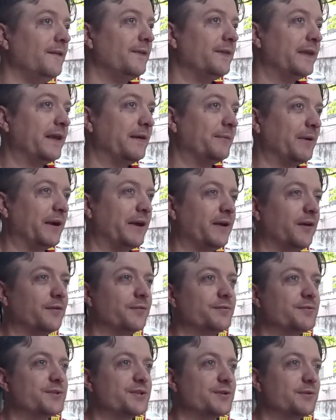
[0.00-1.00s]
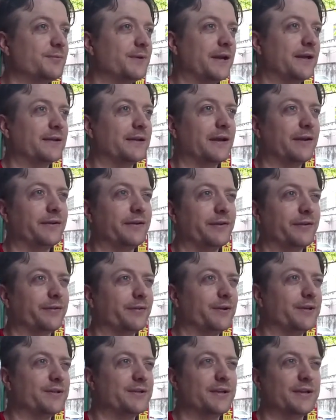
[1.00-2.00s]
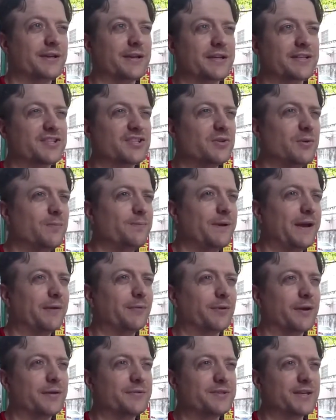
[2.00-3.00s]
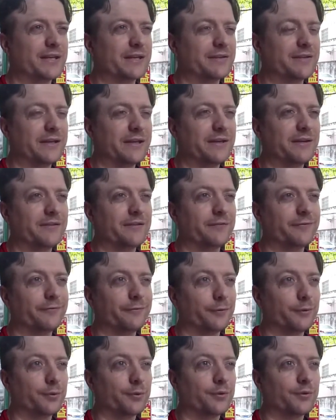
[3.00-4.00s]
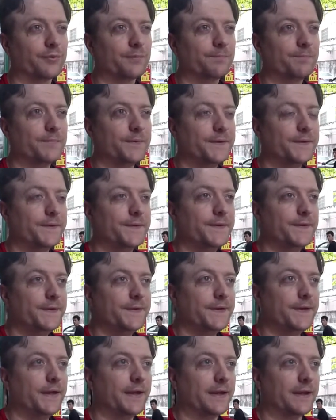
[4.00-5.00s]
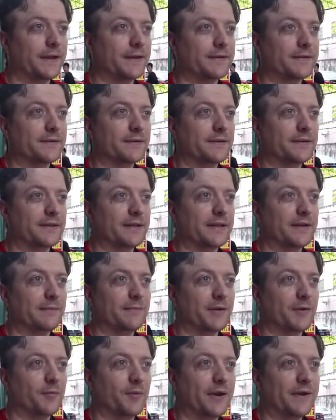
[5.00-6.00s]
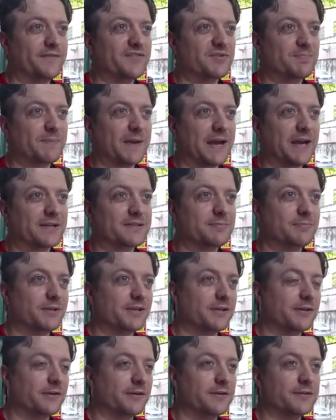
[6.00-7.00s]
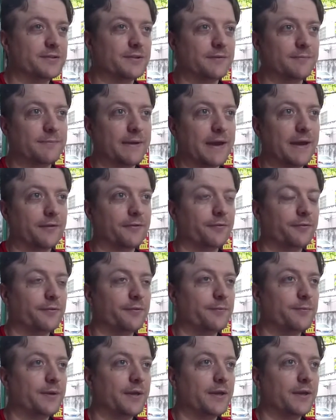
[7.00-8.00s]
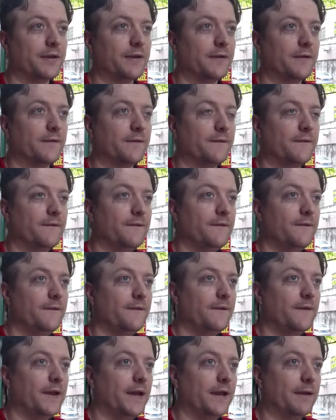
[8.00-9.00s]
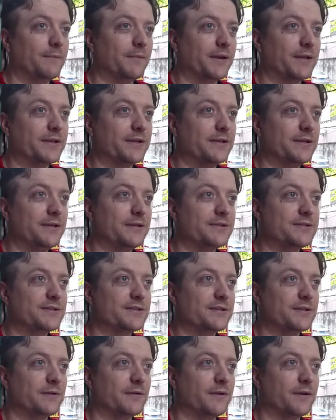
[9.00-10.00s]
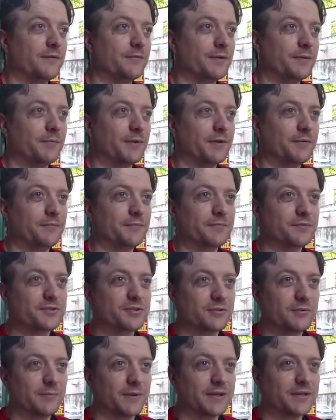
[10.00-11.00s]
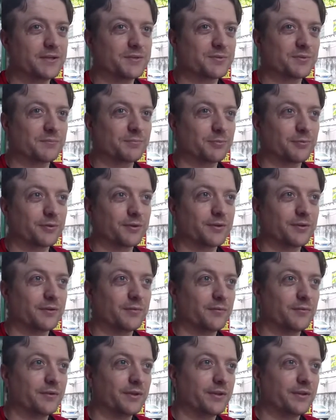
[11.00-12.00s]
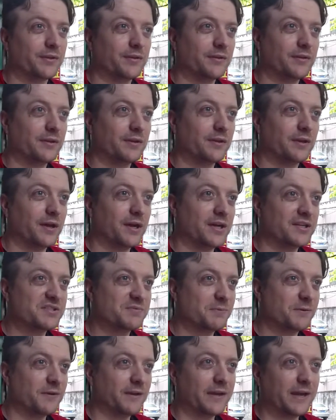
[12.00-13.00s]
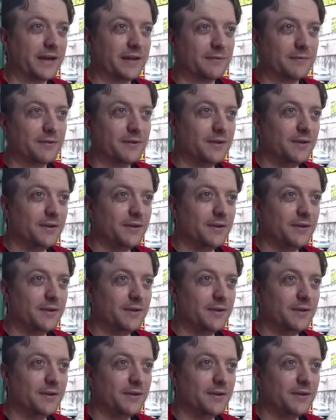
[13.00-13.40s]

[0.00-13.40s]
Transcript: and my health was so bad, gouty arthritis. It got so bad where I was like laying on the floor, and like laying on my wife's back to be carried to the bathroom, and my kids, when 2 of my kids were born in the hospital, I had to